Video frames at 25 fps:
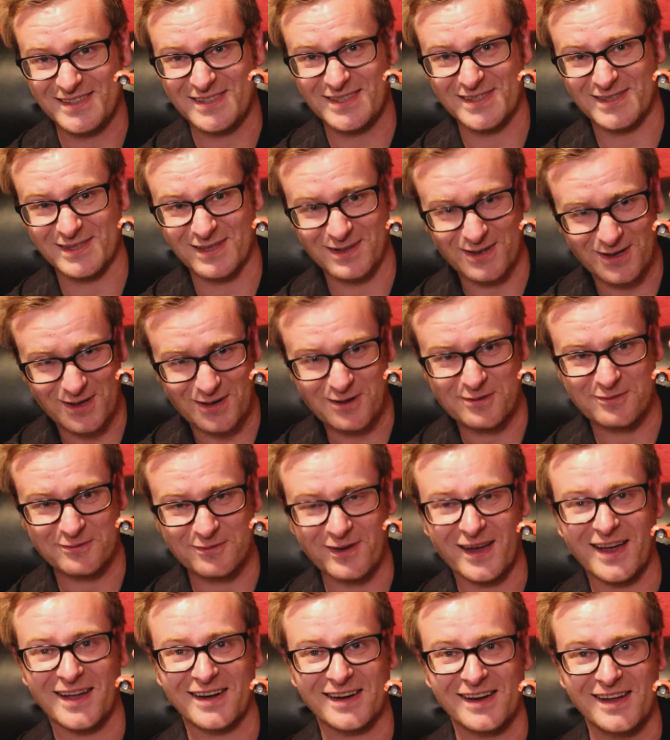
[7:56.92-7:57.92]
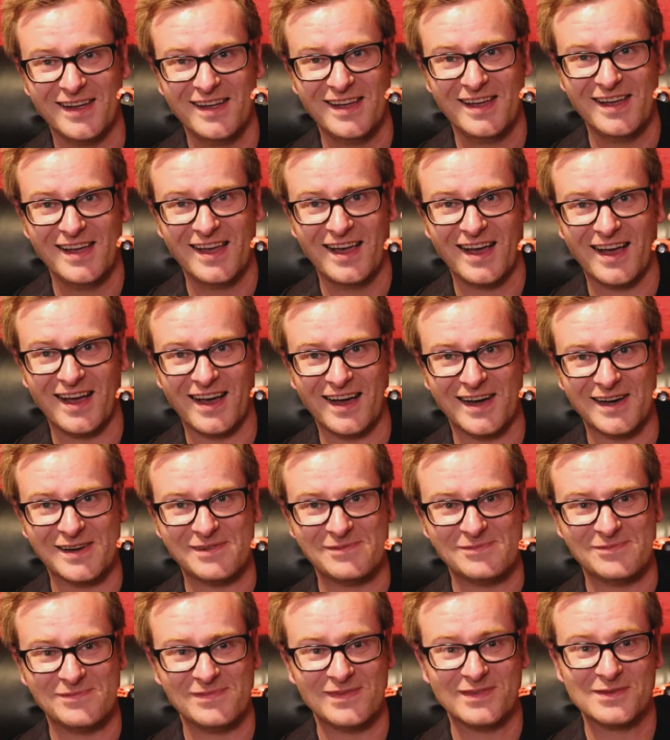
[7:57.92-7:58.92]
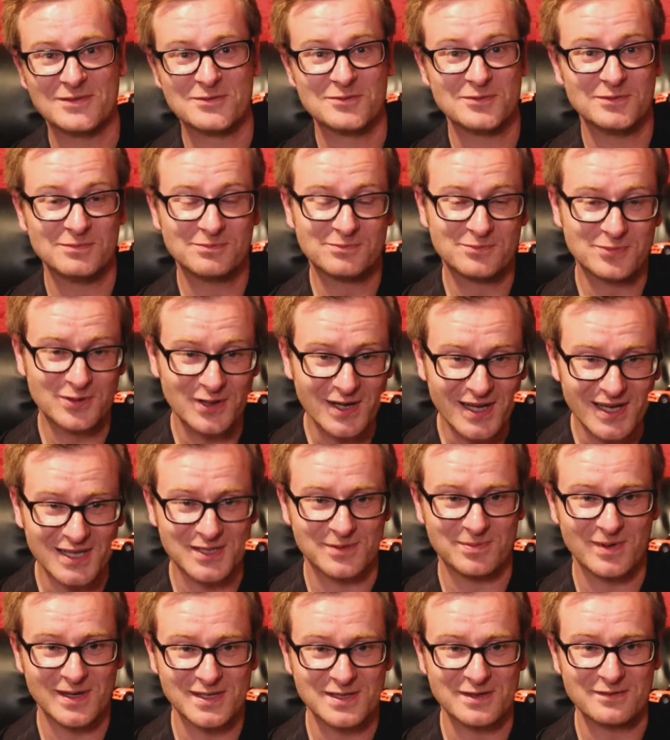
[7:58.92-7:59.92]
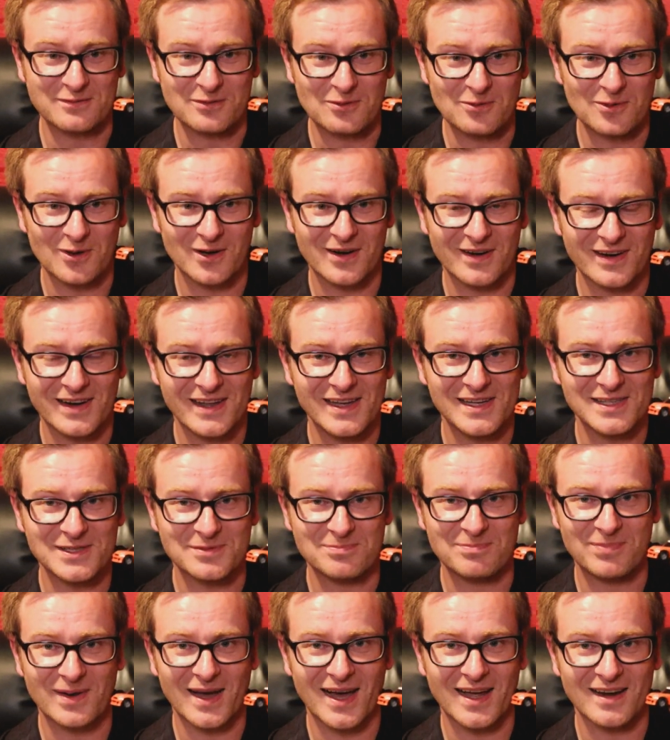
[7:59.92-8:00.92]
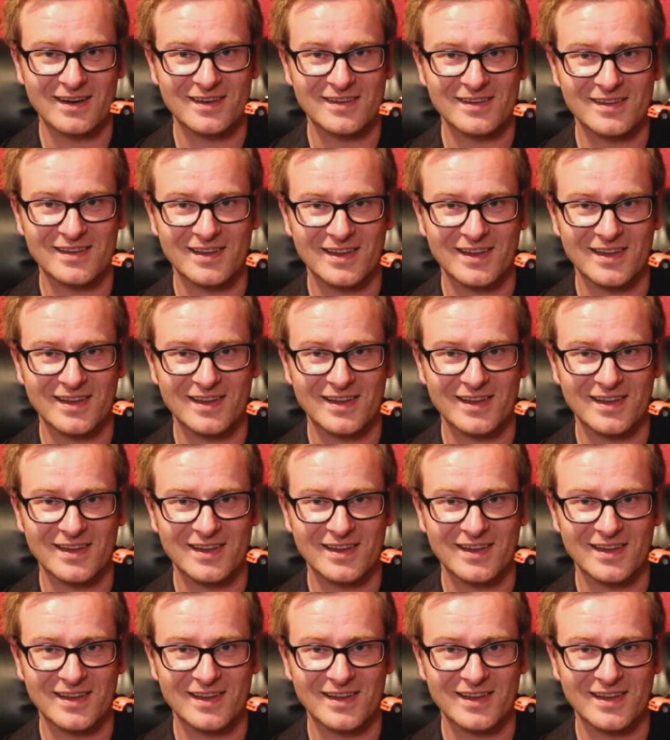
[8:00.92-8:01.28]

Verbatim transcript: this is a lot of fun. Um, pretty expensive for what it is, but